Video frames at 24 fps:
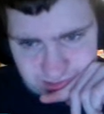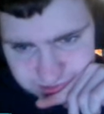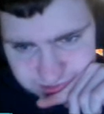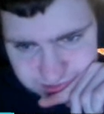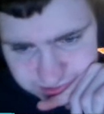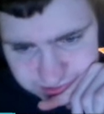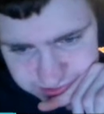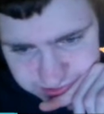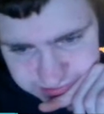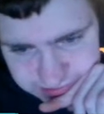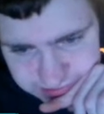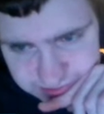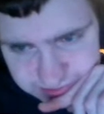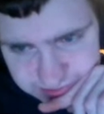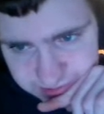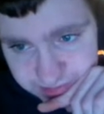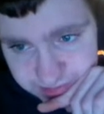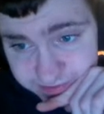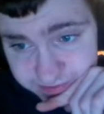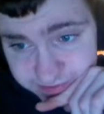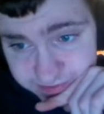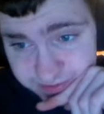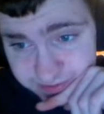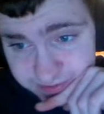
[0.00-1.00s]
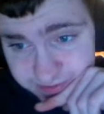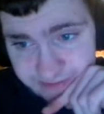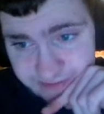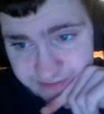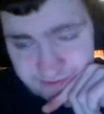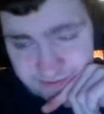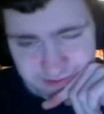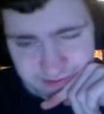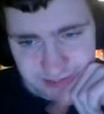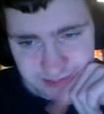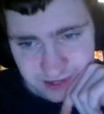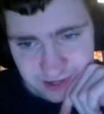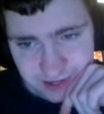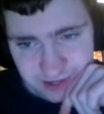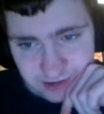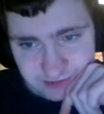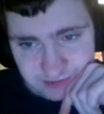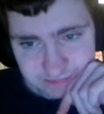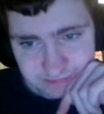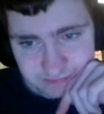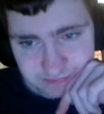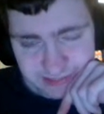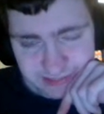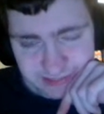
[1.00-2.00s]
the thing is, I love how, like, everyone's like,
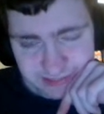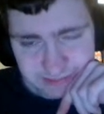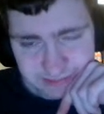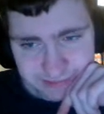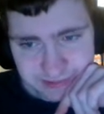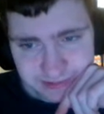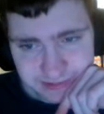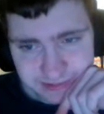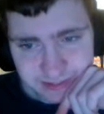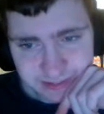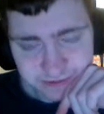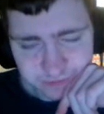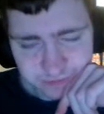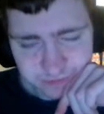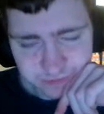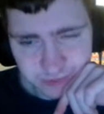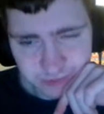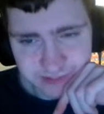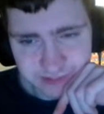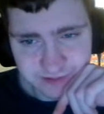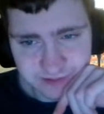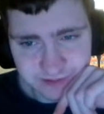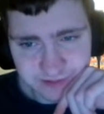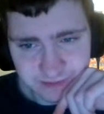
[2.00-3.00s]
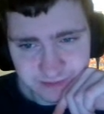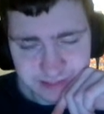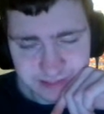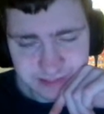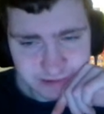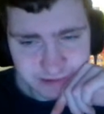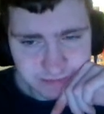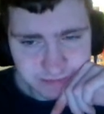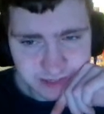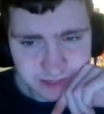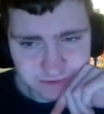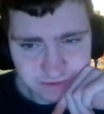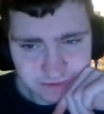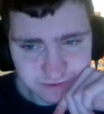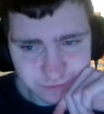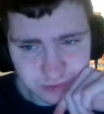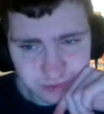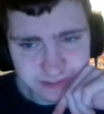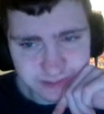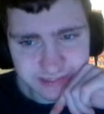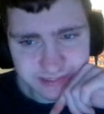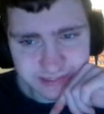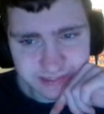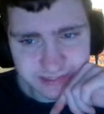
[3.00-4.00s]
oh, make, make like, a Fortnite something, because I was playing
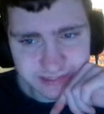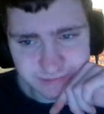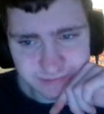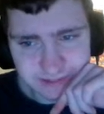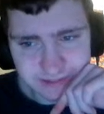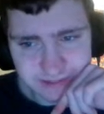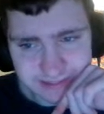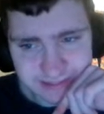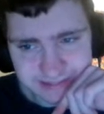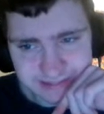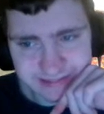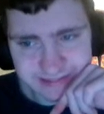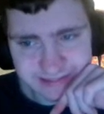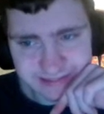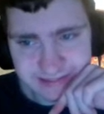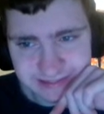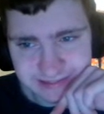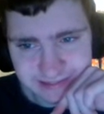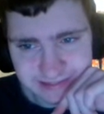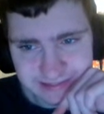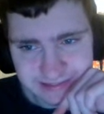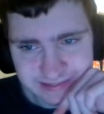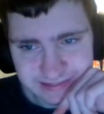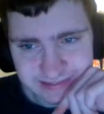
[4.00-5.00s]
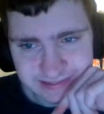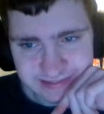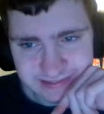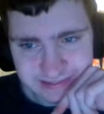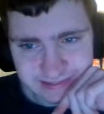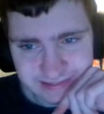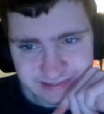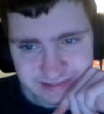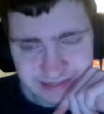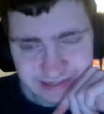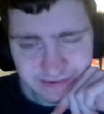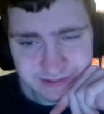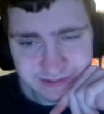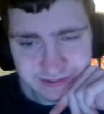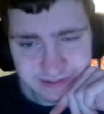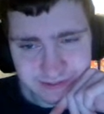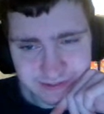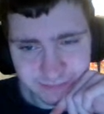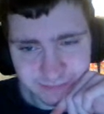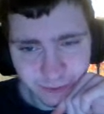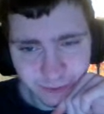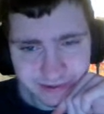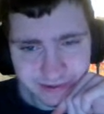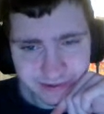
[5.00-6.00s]
Fortnite, but, like, that wasn't the
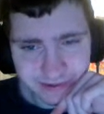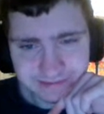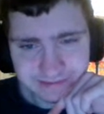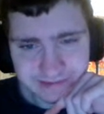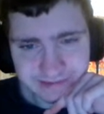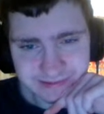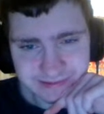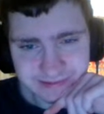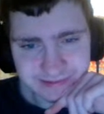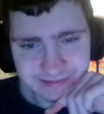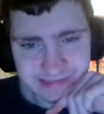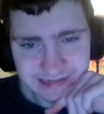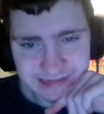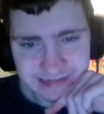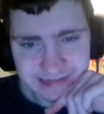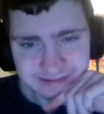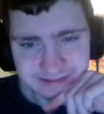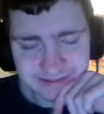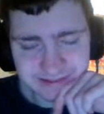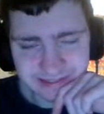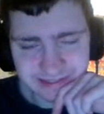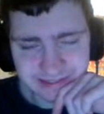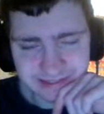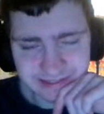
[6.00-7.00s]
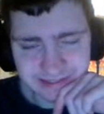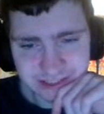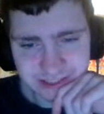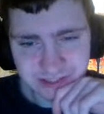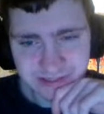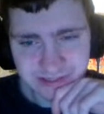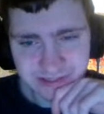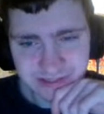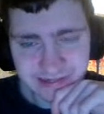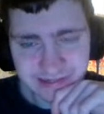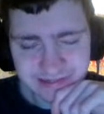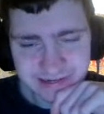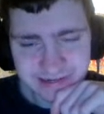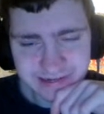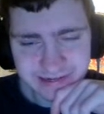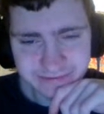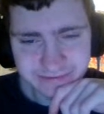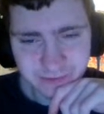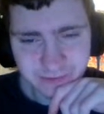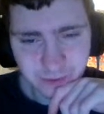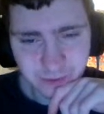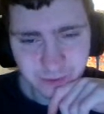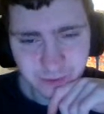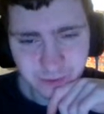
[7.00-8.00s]
point, it was just a test thing to show that I can't
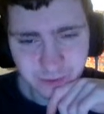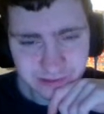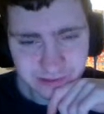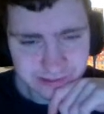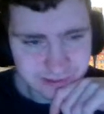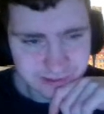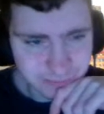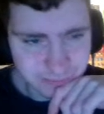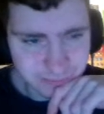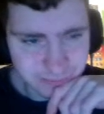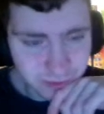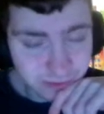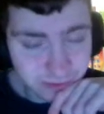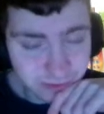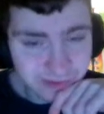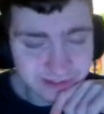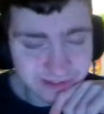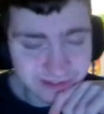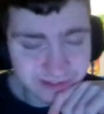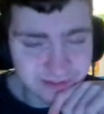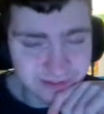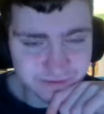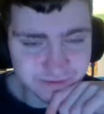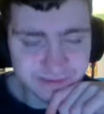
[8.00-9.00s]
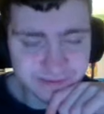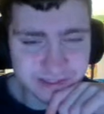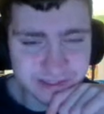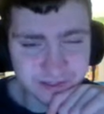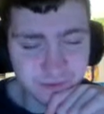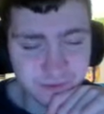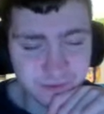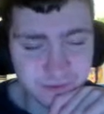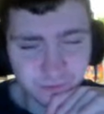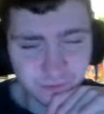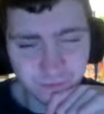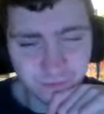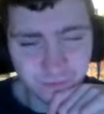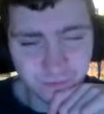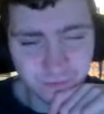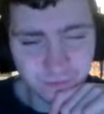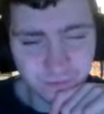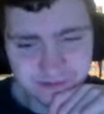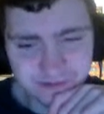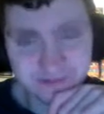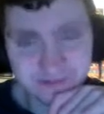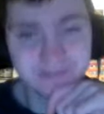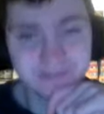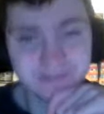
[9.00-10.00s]
record it. The point wasn't for me to do what I
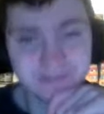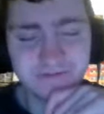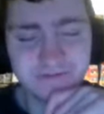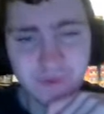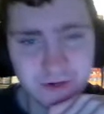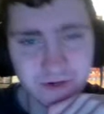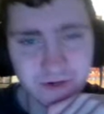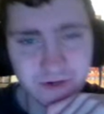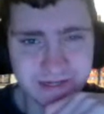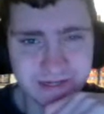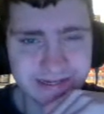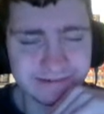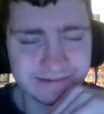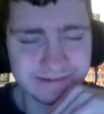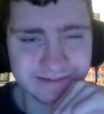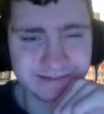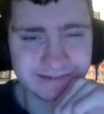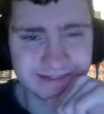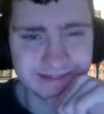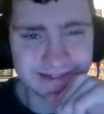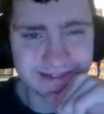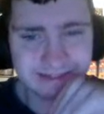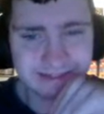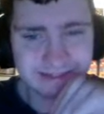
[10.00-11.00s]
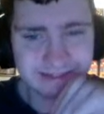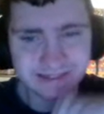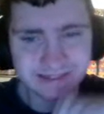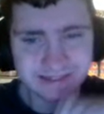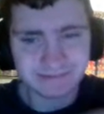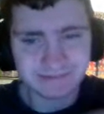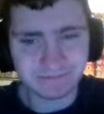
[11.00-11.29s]
was doing in Fortnite, it was just